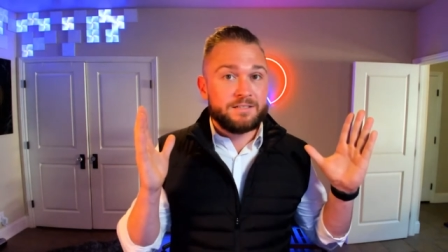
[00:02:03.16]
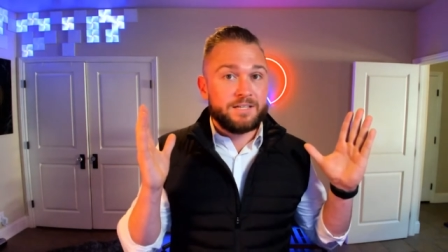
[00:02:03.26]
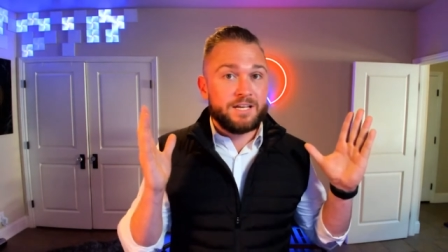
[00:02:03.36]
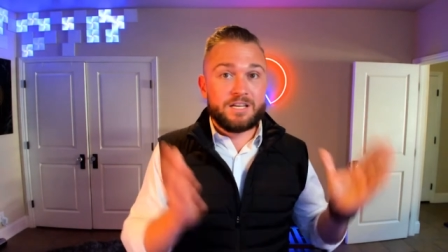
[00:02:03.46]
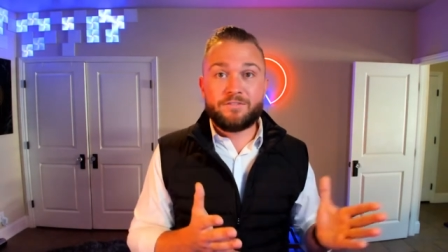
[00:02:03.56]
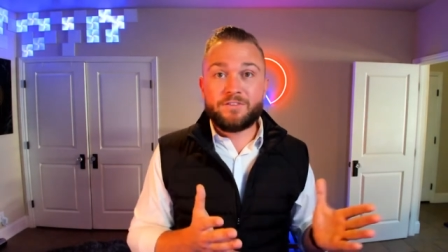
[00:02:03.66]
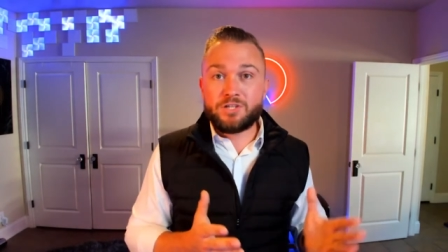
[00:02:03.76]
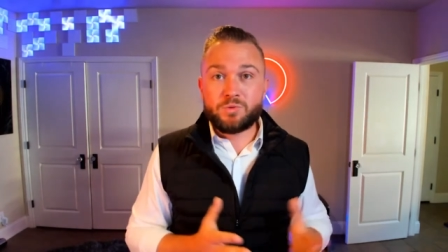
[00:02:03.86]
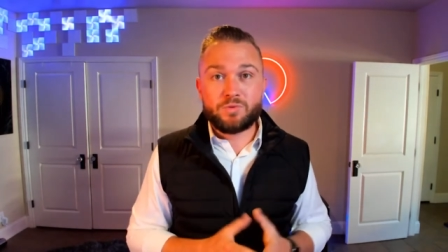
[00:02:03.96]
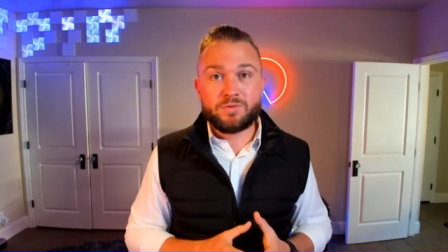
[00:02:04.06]

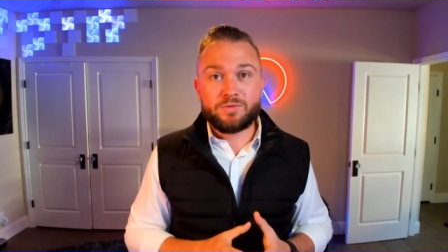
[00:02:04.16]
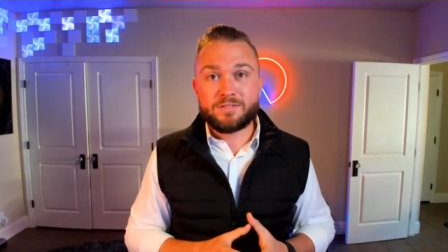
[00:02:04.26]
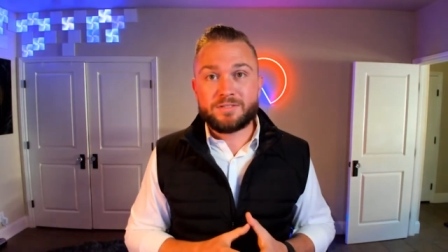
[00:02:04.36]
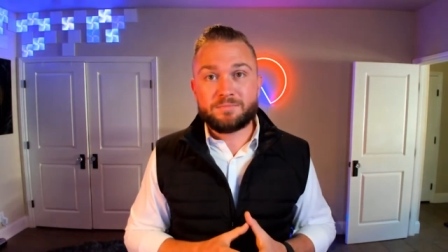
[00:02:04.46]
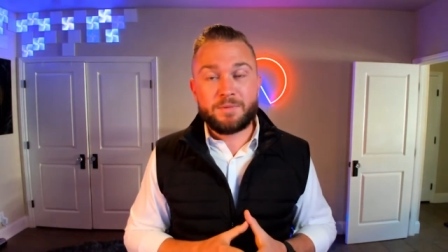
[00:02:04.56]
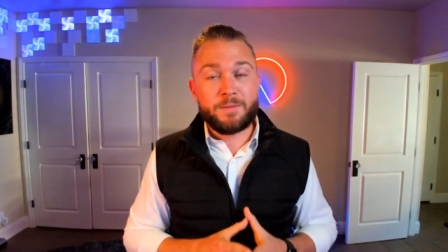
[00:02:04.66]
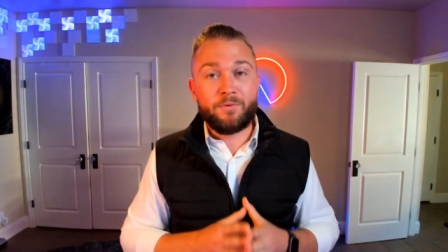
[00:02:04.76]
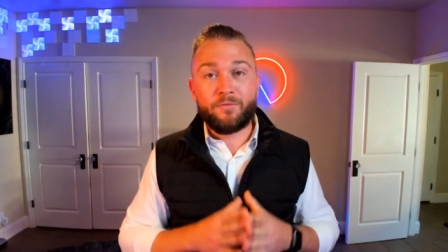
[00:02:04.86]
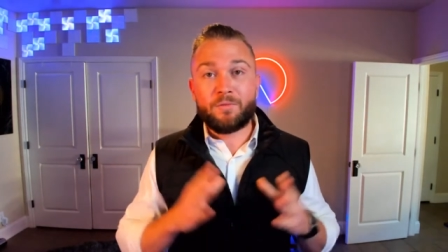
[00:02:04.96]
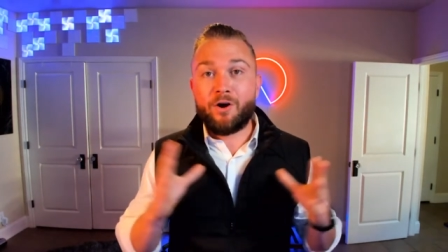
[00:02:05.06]
individuals,
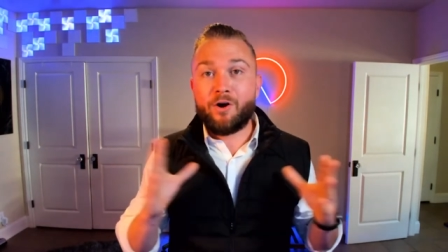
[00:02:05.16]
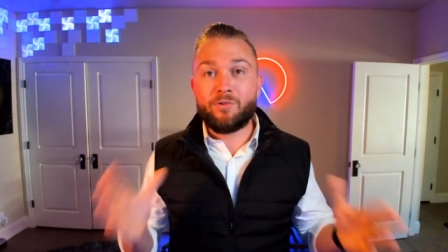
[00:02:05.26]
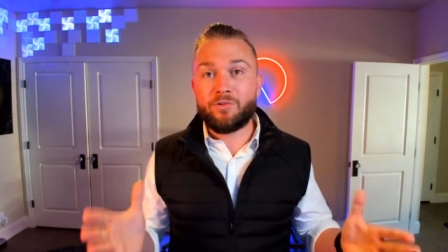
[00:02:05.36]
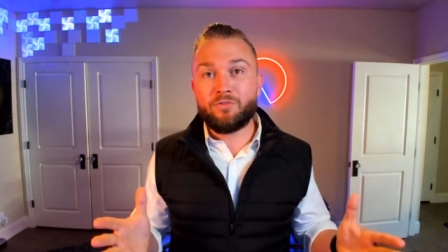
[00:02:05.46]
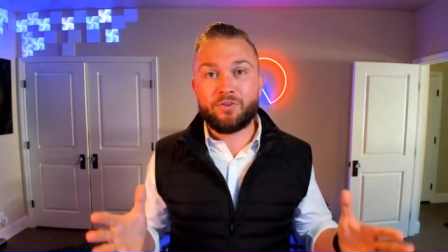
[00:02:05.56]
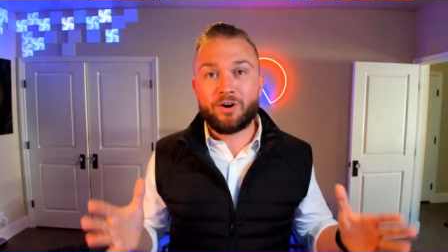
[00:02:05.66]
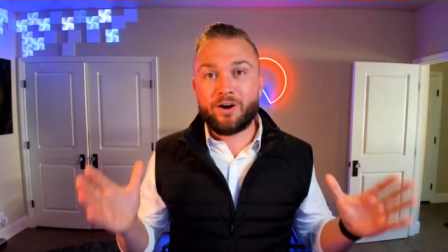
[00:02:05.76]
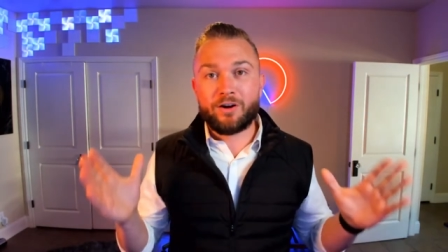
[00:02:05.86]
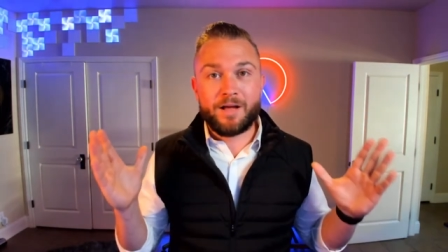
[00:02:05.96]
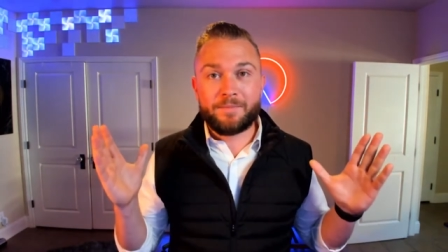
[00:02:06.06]
people from all over
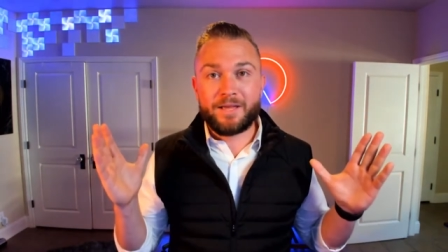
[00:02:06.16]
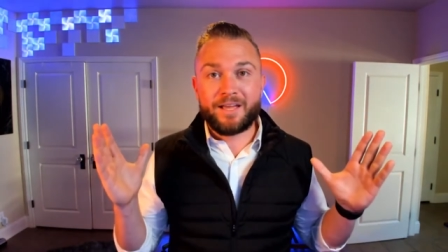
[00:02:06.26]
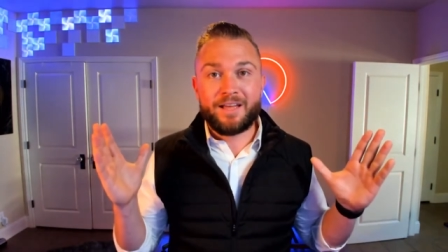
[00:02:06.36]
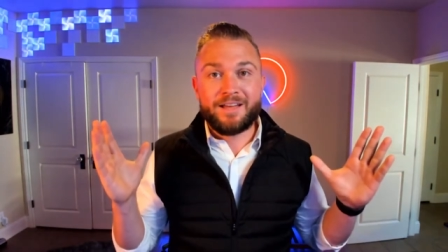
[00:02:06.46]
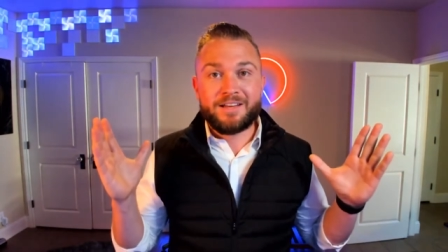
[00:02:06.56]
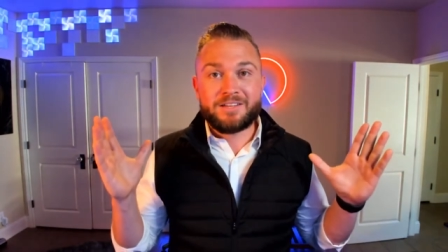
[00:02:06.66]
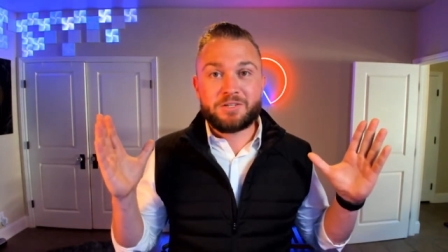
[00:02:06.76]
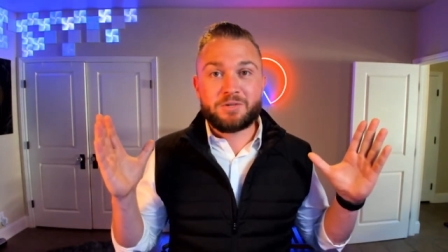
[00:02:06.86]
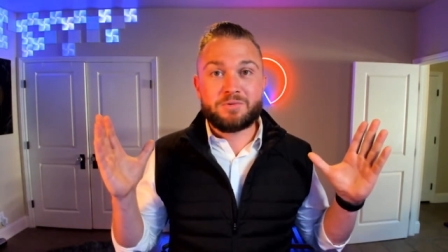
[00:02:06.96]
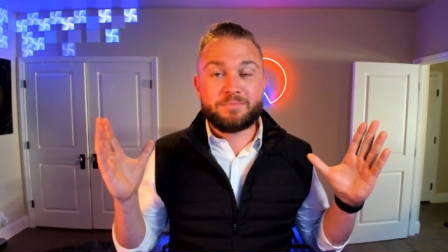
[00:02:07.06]
are coming
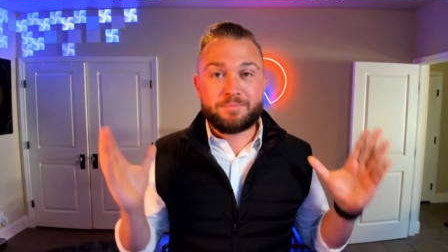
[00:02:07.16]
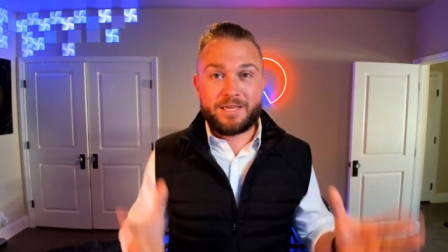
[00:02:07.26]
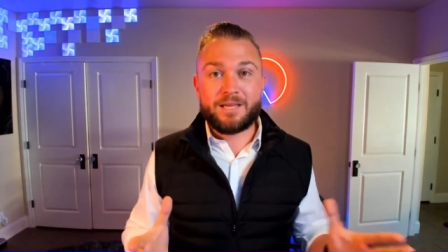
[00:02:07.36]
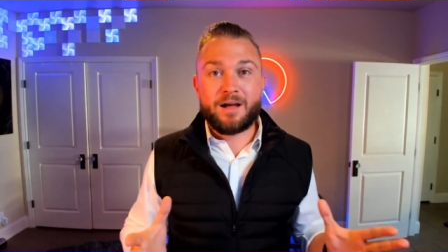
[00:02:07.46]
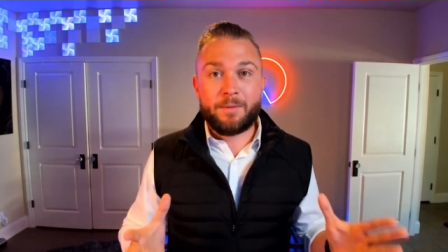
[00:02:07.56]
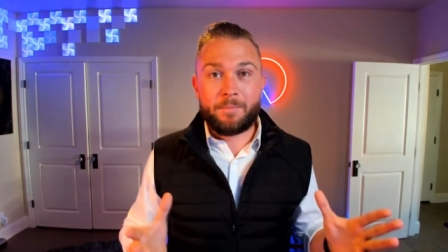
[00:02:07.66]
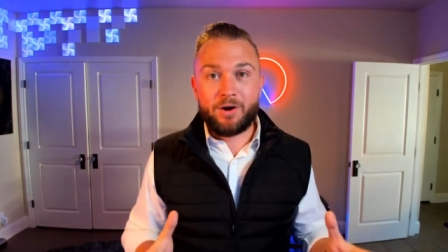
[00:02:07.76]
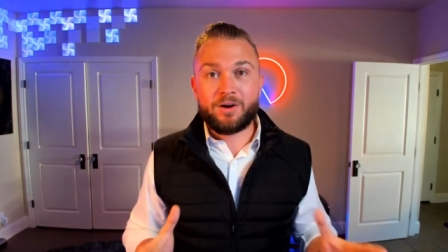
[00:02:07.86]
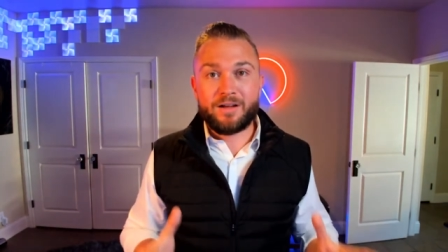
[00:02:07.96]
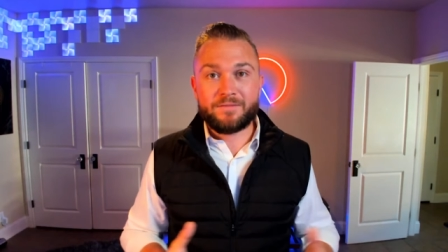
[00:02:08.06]
to be a
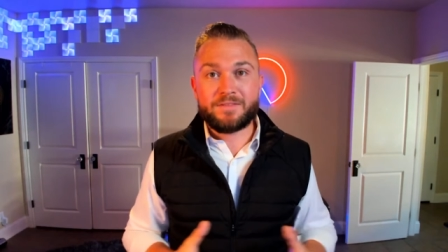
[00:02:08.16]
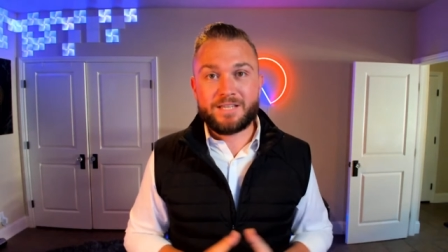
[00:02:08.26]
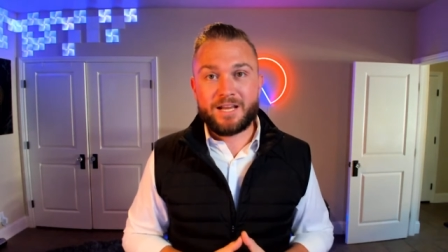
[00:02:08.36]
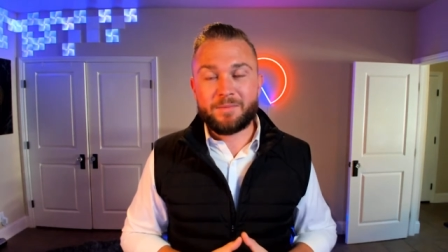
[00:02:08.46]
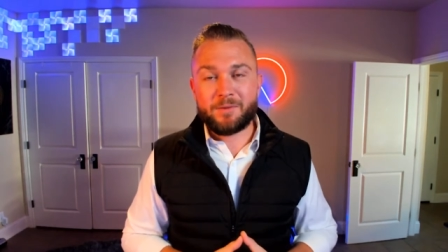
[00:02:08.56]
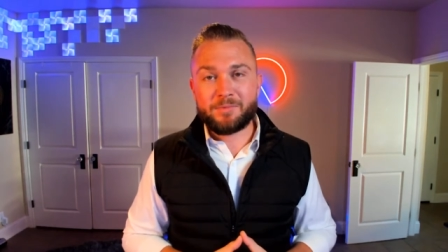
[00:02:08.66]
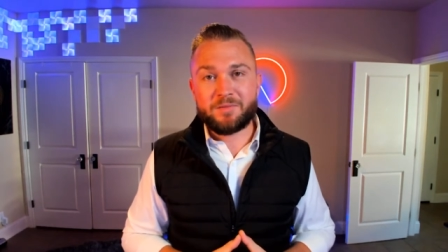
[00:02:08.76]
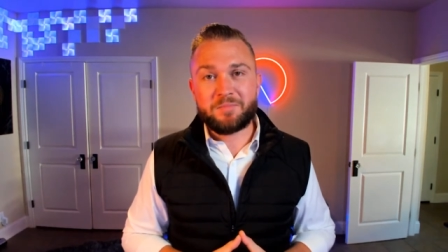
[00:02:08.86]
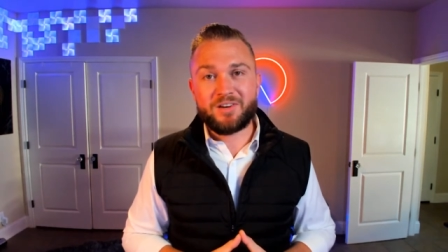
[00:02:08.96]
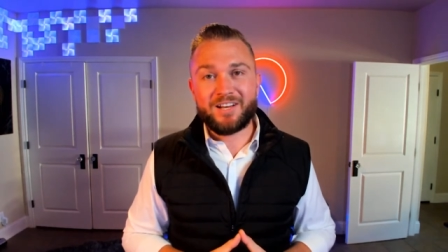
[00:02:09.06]
part of the Santa Barbara
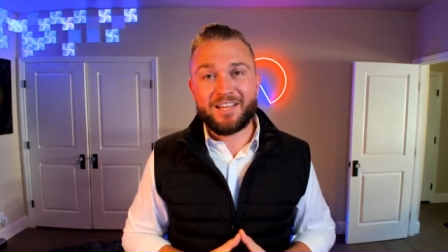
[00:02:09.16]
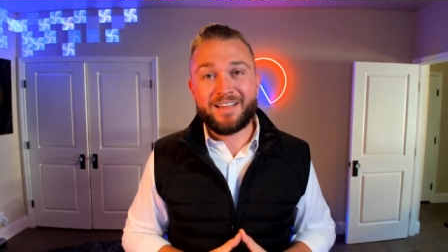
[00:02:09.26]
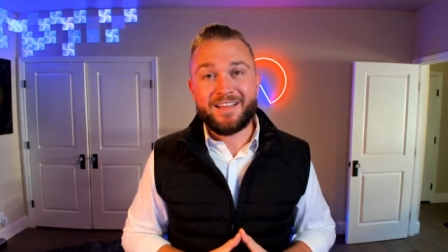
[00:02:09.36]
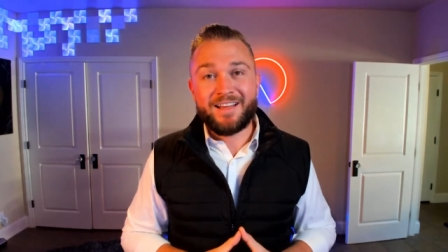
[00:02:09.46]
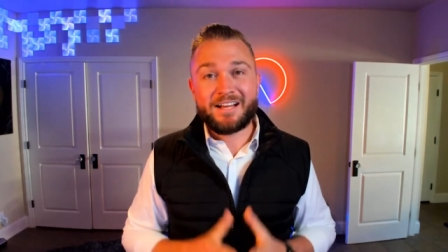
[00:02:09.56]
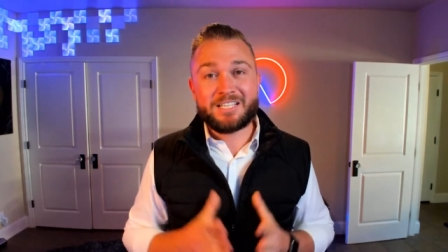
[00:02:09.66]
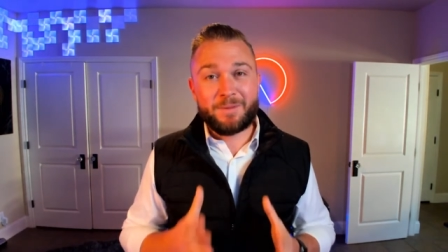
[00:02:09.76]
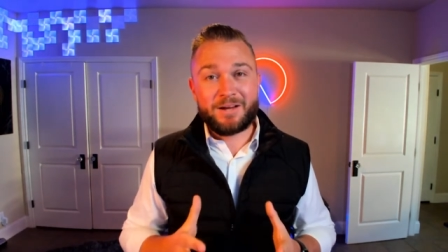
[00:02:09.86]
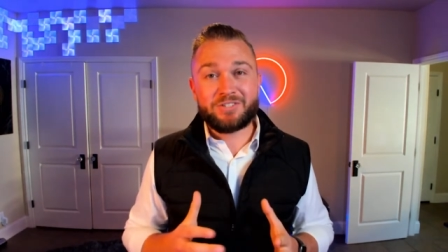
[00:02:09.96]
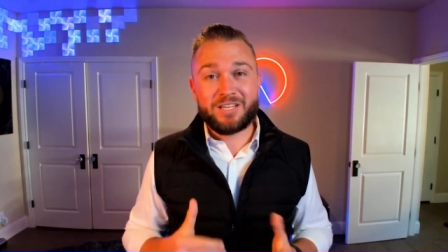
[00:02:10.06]
community,
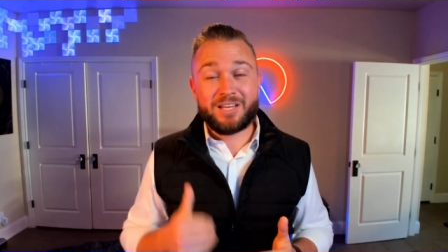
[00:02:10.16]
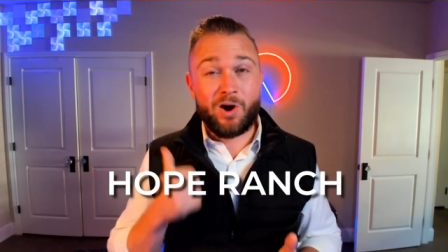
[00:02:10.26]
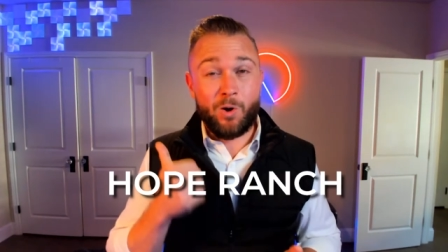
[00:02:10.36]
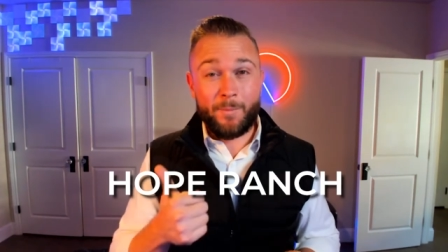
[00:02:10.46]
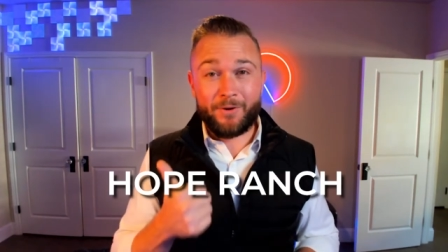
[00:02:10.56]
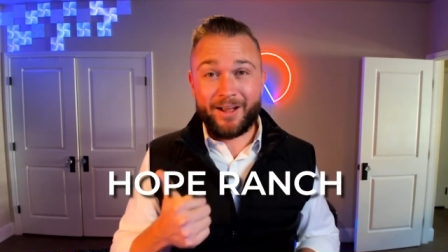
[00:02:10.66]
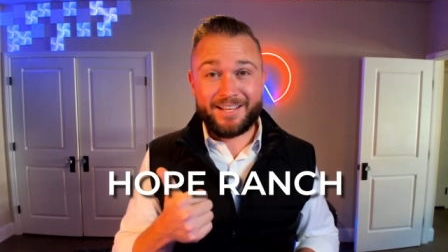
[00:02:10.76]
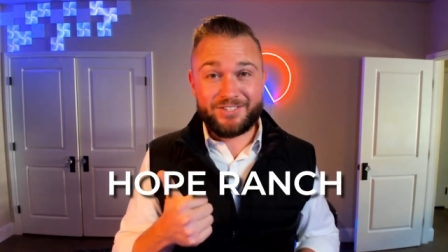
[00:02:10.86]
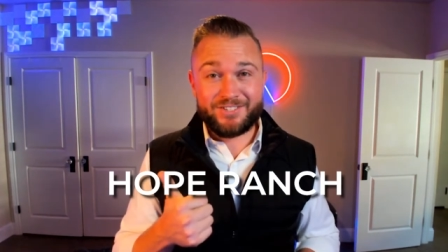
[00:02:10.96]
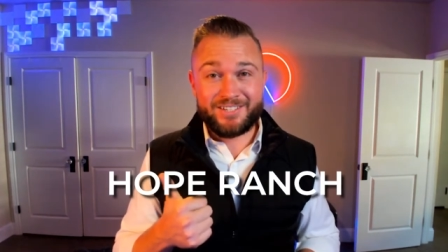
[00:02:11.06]
especially in Hope
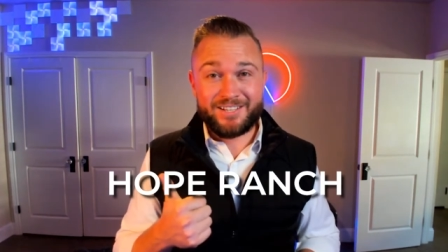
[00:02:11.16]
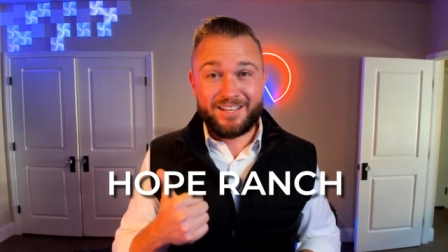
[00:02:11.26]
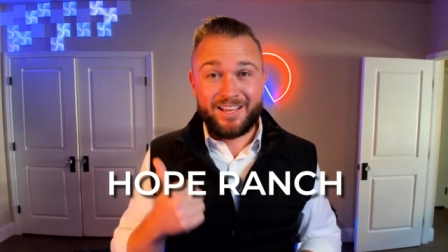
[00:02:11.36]
Ranch.